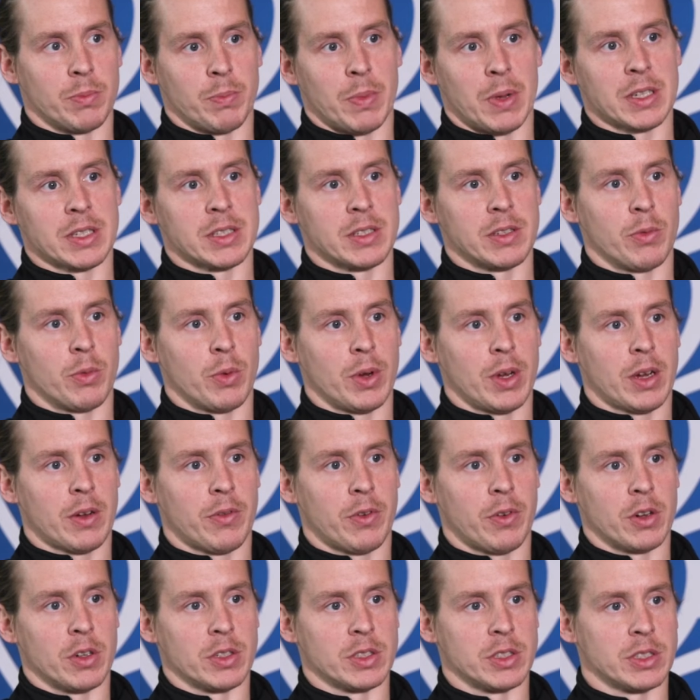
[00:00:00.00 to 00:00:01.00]
a massive week
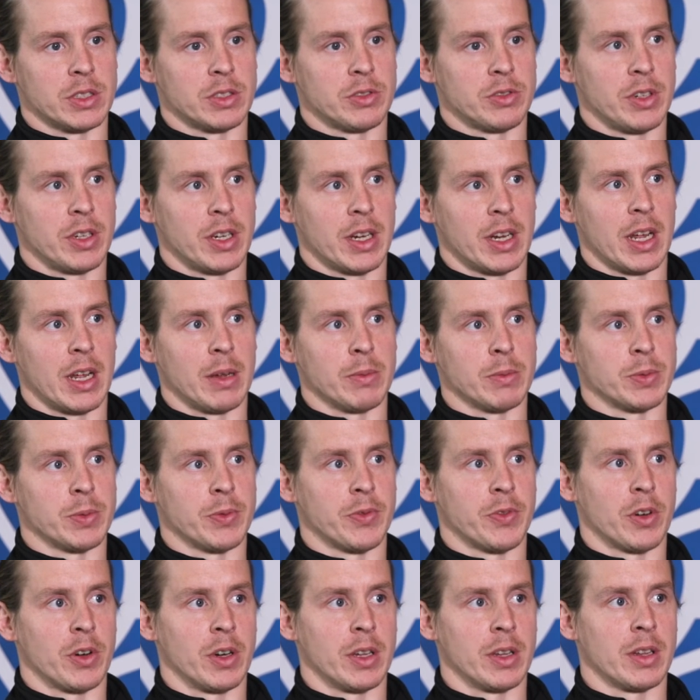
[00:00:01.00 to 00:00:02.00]
for us. It's three games
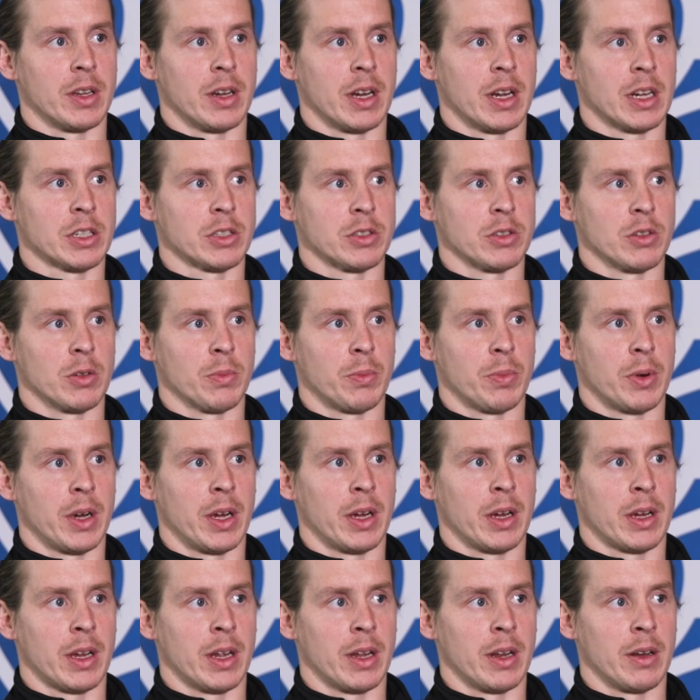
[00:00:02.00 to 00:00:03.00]
before international
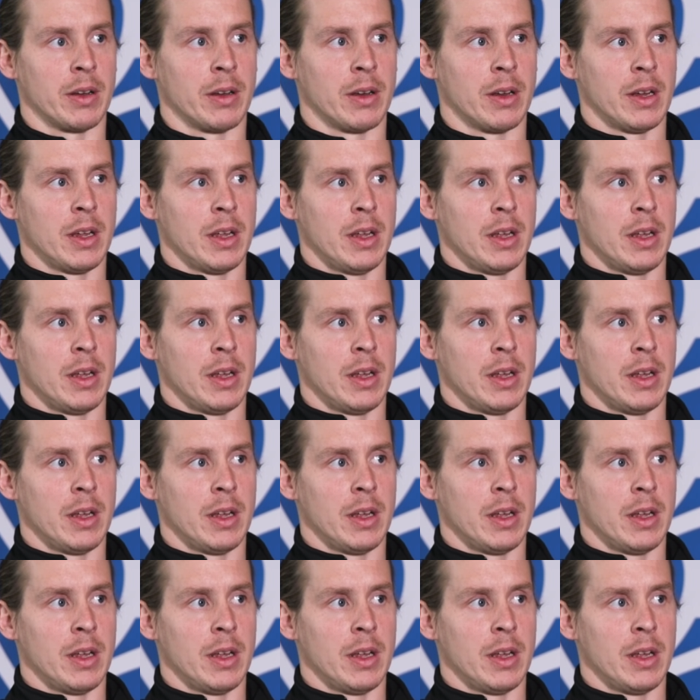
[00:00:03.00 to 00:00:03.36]
break, and